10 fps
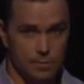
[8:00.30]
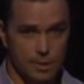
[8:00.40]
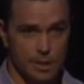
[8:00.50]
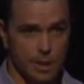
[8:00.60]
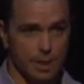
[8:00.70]
of the
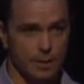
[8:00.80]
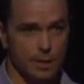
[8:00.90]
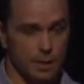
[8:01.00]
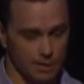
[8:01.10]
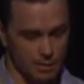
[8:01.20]
town,
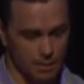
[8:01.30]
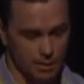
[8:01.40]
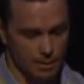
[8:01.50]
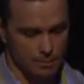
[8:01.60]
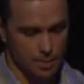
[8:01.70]
and
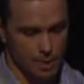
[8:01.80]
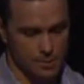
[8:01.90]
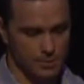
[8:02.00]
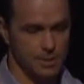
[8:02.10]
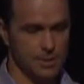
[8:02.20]

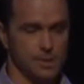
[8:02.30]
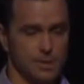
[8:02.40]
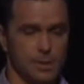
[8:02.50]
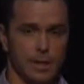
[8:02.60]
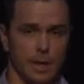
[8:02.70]
most visitors
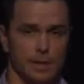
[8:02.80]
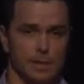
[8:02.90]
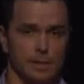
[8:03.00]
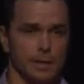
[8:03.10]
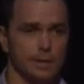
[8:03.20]
to Cancer
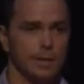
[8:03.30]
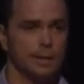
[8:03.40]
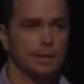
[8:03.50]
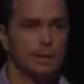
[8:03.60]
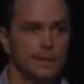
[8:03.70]
Centre
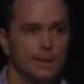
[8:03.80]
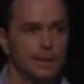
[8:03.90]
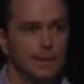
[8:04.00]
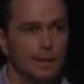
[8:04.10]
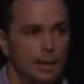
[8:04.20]

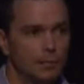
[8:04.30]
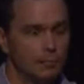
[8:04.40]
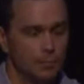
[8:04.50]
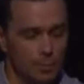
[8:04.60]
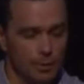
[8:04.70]

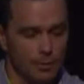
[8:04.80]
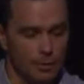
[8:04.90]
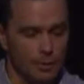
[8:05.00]
for a period of